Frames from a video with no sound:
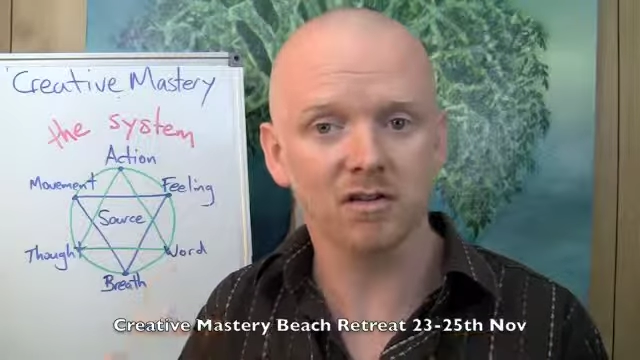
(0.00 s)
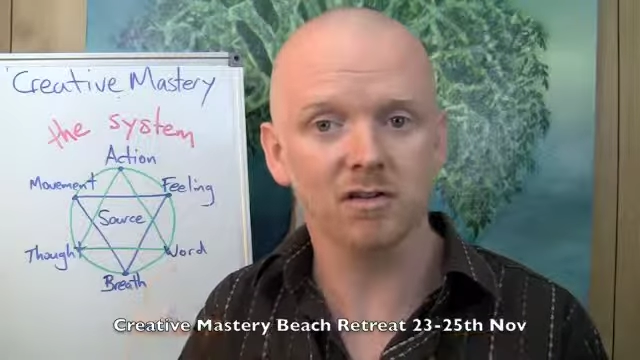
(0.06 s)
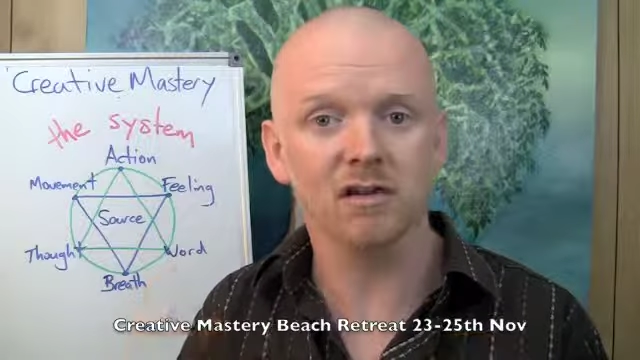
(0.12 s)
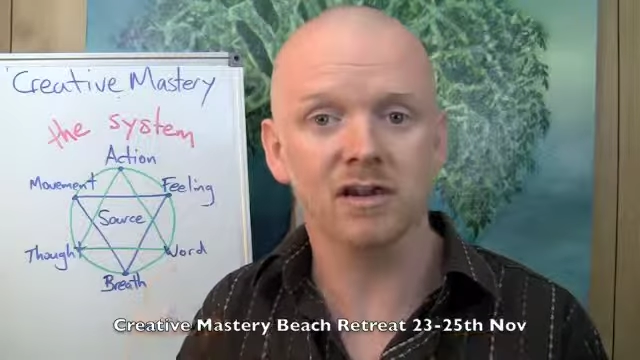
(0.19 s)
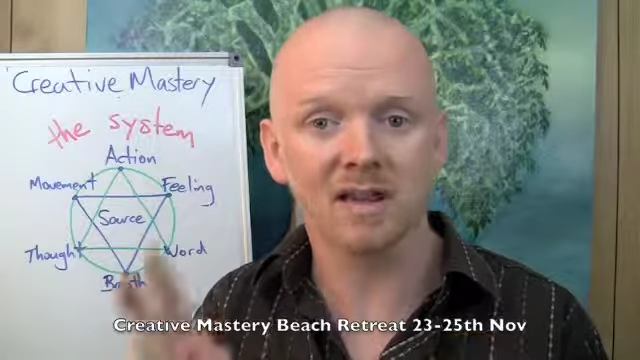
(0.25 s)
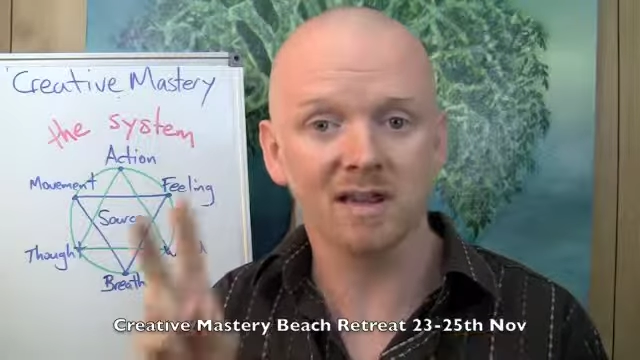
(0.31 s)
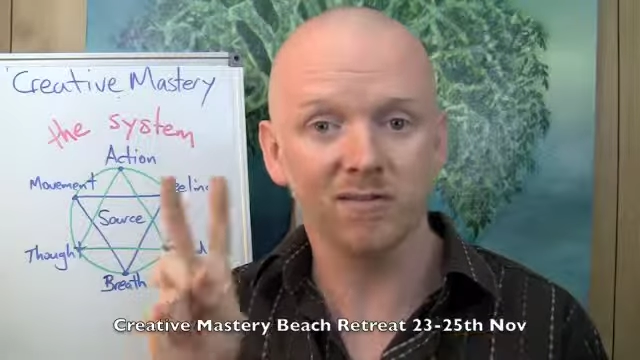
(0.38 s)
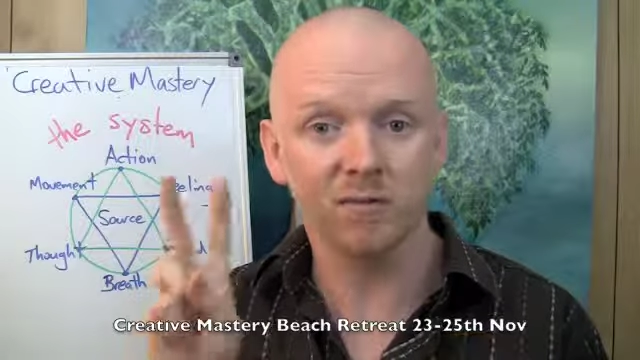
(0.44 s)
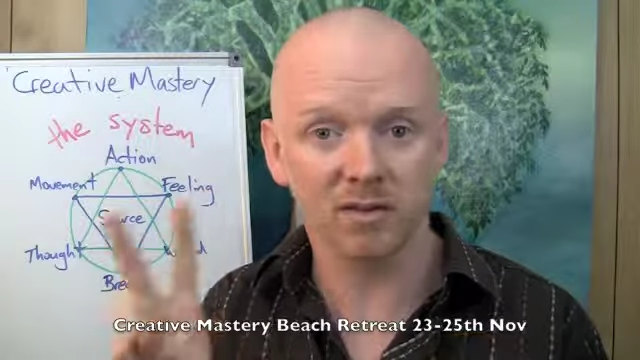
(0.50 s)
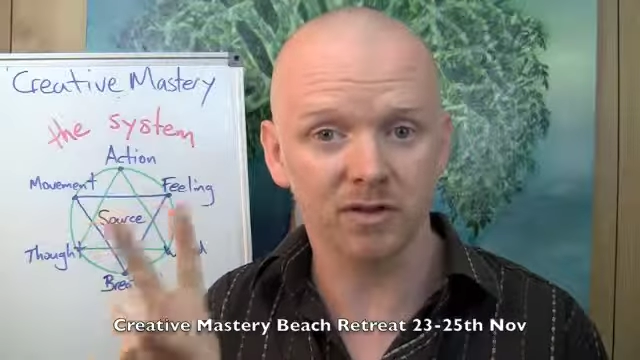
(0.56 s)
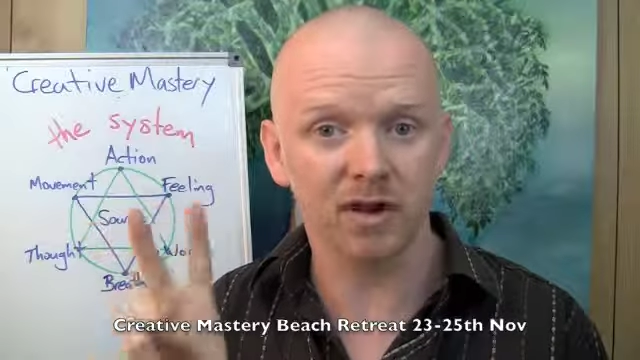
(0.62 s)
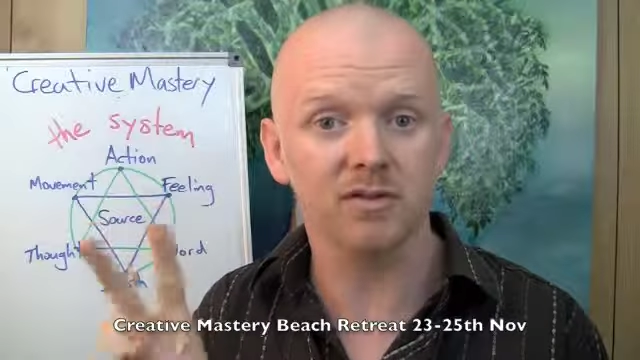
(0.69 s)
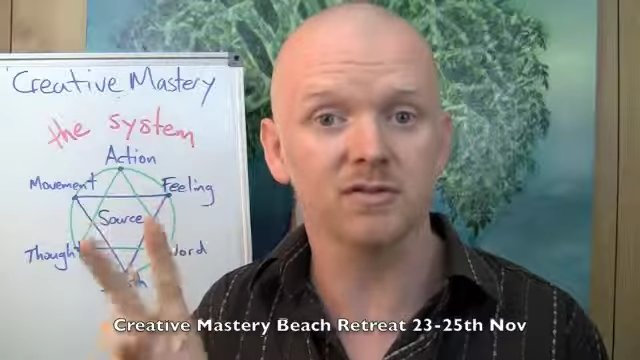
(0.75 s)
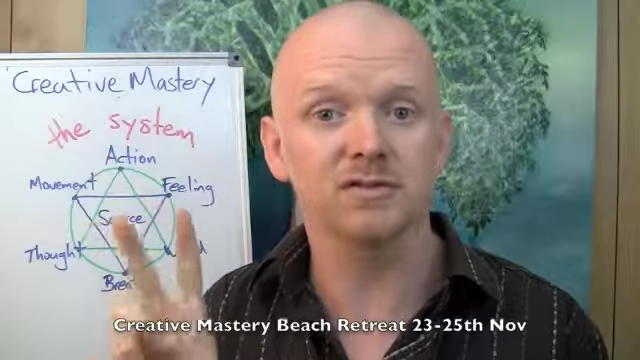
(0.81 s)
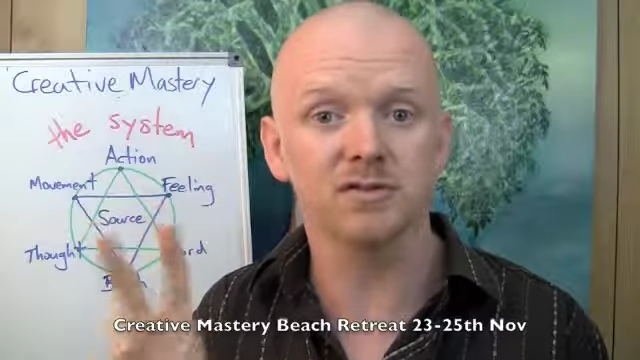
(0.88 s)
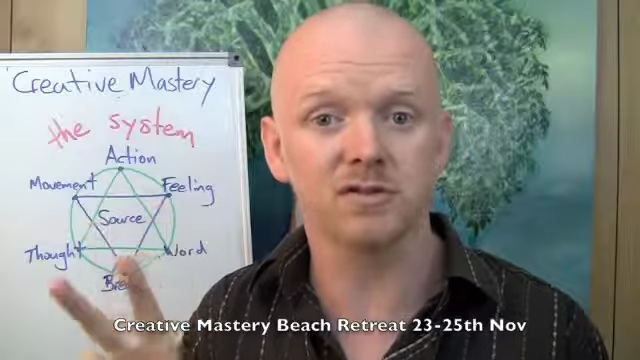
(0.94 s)
you leave with
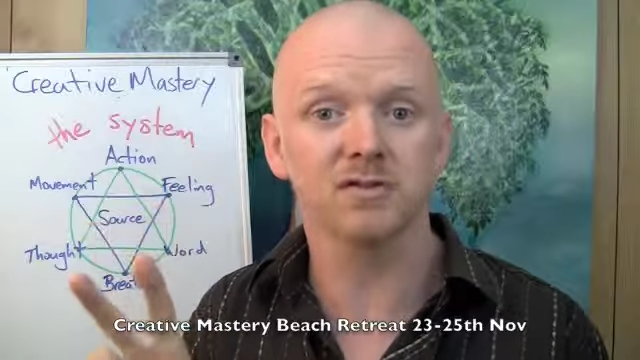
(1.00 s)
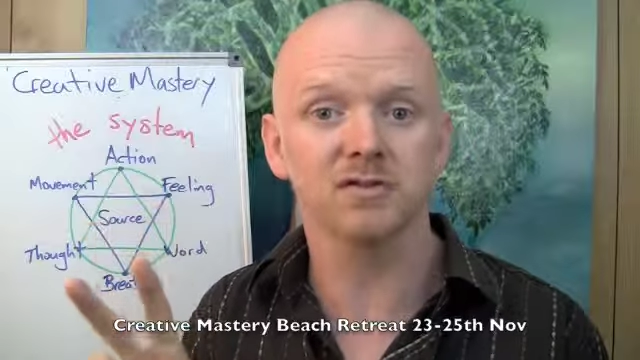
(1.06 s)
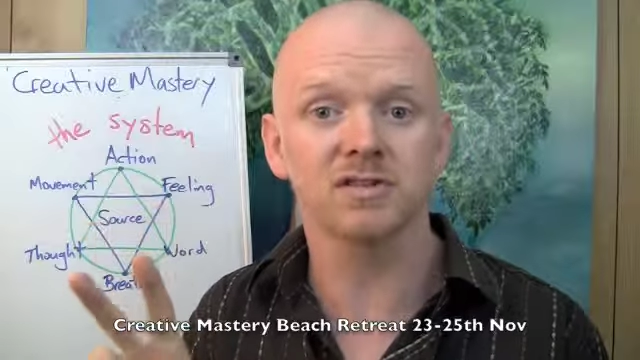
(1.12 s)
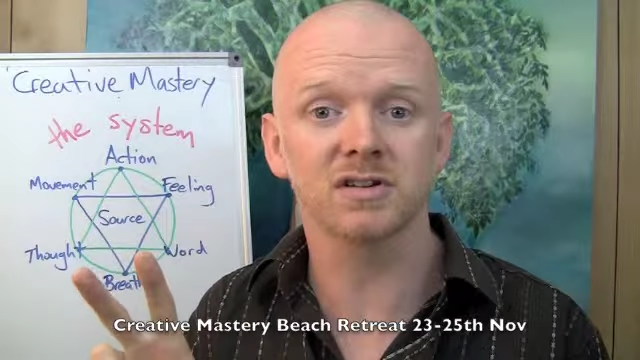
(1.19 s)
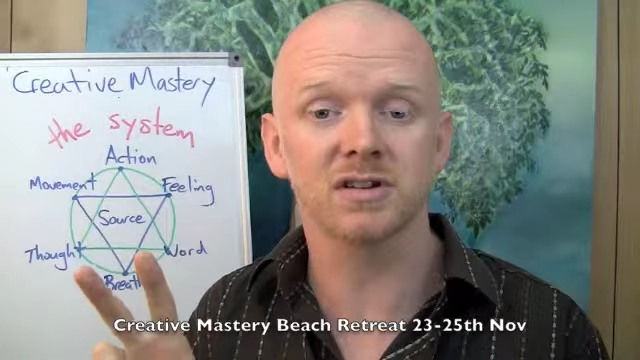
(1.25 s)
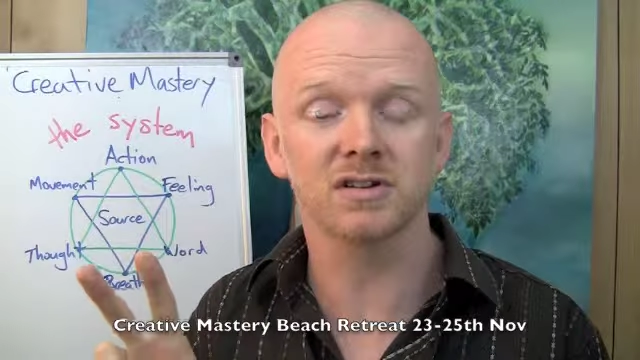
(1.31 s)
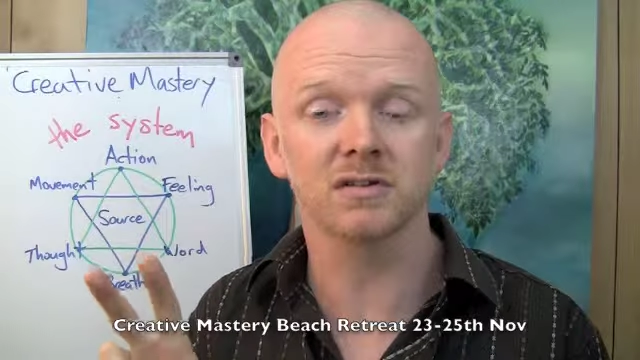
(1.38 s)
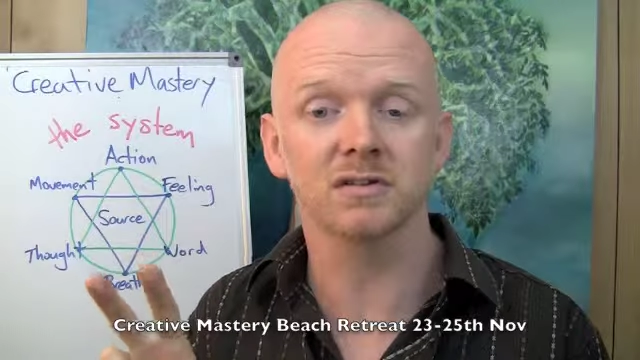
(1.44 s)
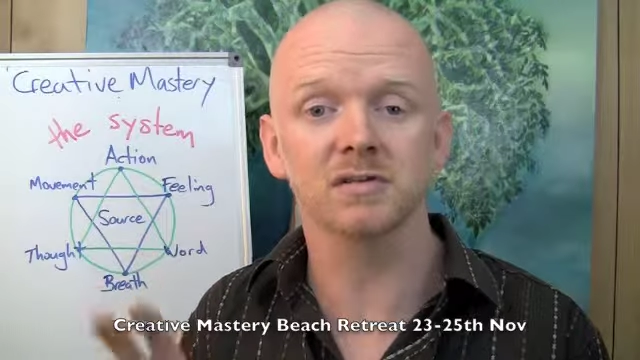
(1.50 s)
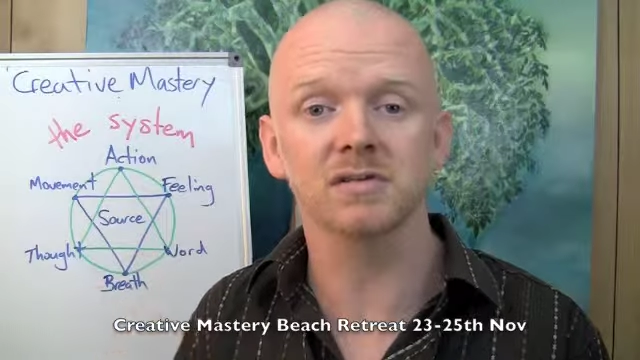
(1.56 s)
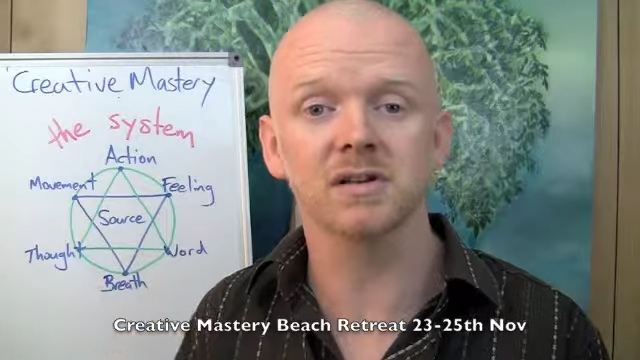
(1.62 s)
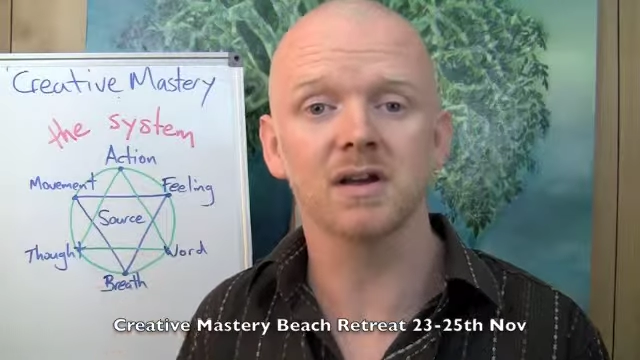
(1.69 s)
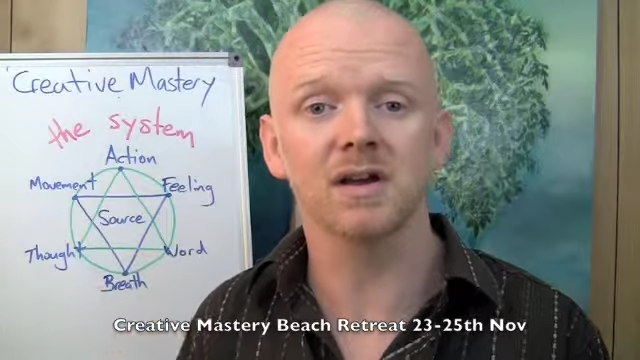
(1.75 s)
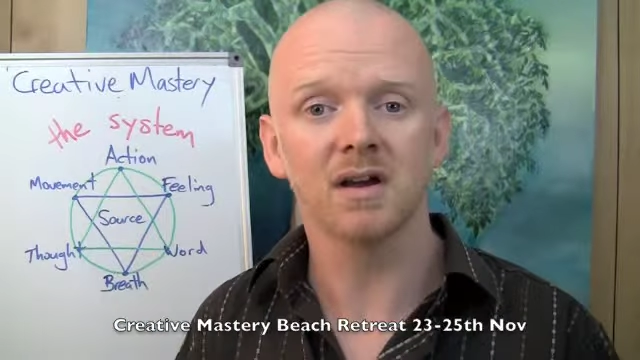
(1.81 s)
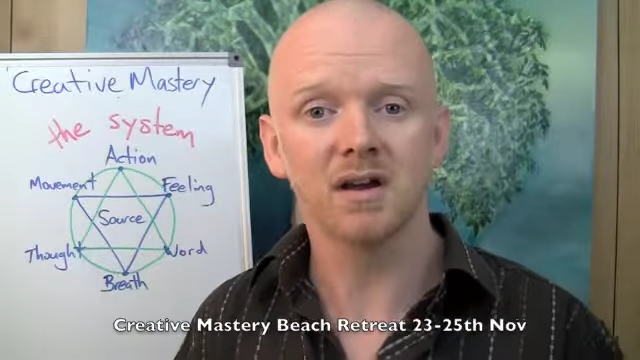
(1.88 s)
those two skills,